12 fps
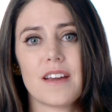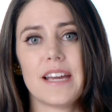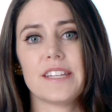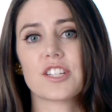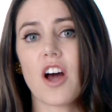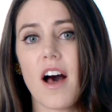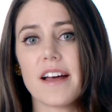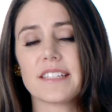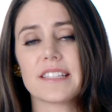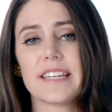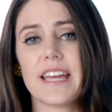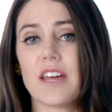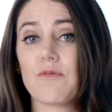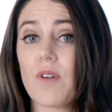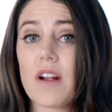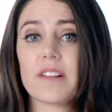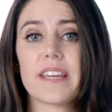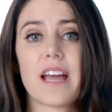It's costly and
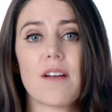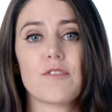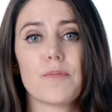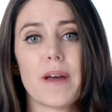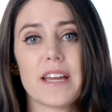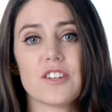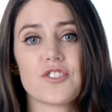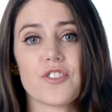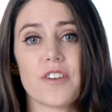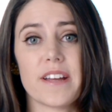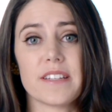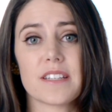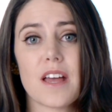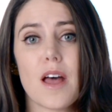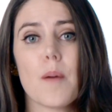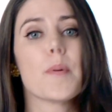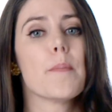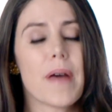rarely covered by insurance,
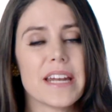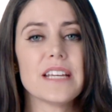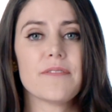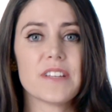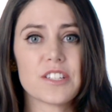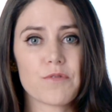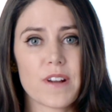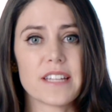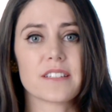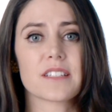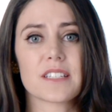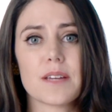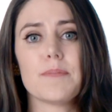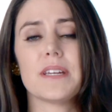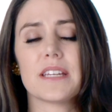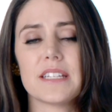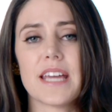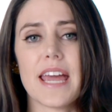but many of its risks can be
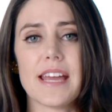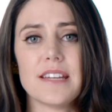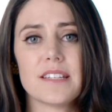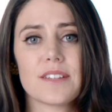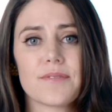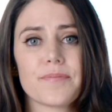contained.